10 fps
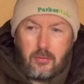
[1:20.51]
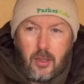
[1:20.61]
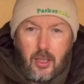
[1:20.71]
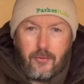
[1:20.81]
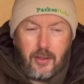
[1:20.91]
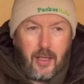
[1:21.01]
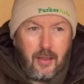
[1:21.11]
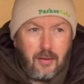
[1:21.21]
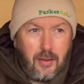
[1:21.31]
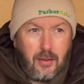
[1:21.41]
half a day,
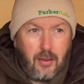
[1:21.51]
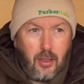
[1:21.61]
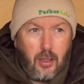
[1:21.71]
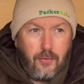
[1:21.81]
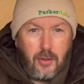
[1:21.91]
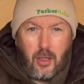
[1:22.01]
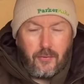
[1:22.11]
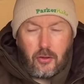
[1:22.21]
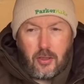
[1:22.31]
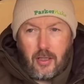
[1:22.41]
and overnight. I've
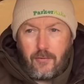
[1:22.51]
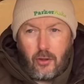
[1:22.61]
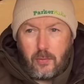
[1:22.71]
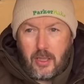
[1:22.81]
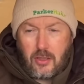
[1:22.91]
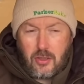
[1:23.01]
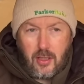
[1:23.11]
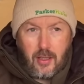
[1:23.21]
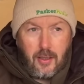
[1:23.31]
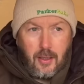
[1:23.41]
not done any filming yesterday.